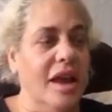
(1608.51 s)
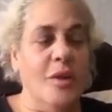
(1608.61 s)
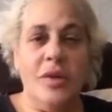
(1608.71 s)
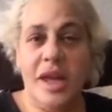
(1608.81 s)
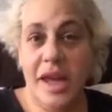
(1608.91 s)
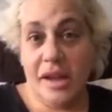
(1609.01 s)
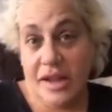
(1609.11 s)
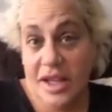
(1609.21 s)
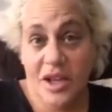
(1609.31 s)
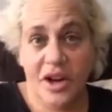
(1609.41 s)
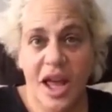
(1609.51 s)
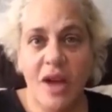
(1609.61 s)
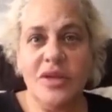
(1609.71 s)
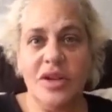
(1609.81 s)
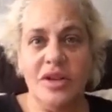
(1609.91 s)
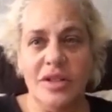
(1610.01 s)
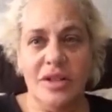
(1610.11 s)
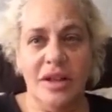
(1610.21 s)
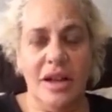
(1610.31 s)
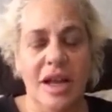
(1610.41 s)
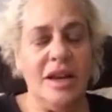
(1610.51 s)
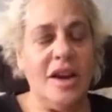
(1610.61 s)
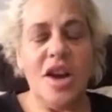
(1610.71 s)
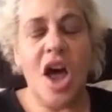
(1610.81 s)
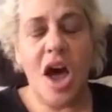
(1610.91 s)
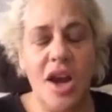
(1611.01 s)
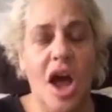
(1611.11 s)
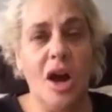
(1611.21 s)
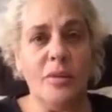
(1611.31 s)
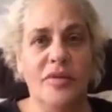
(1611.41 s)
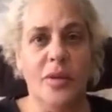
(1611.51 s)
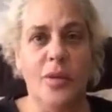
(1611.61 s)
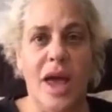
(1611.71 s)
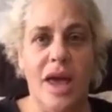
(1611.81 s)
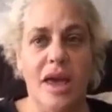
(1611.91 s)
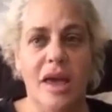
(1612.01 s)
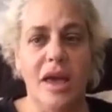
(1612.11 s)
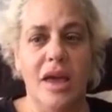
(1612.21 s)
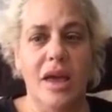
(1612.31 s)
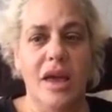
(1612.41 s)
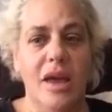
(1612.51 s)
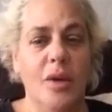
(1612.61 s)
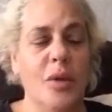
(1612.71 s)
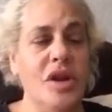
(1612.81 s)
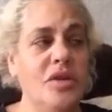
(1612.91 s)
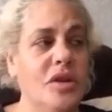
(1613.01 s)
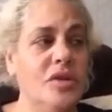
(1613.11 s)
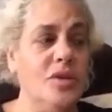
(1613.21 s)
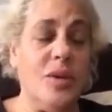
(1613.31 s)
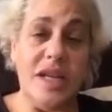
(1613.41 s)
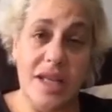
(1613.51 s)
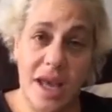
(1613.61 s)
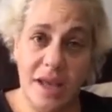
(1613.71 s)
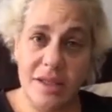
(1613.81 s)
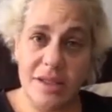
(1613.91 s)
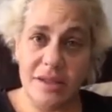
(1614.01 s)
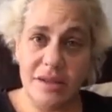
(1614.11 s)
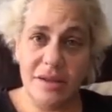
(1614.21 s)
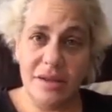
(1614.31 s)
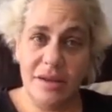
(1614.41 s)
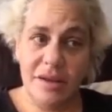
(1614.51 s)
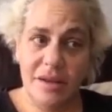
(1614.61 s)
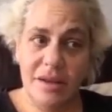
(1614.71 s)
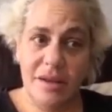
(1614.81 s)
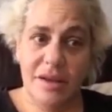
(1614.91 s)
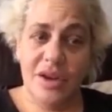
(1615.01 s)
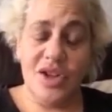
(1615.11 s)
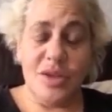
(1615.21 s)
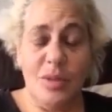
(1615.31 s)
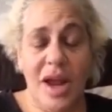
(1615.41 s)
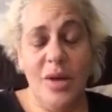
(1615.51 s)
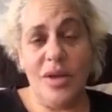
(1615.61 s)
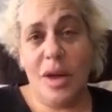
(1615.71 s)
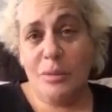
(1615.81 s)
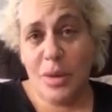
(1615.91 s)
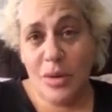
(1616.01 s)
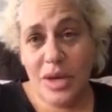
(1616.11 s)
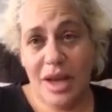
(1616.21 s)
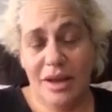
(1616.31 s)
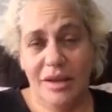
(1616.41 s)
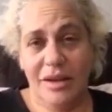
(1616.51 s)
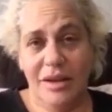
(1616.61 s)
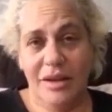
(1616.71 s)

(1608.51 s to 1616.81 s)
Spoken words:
it will clean your counters in a non-harmful way. When you use Windex, you're spraying with ammonia.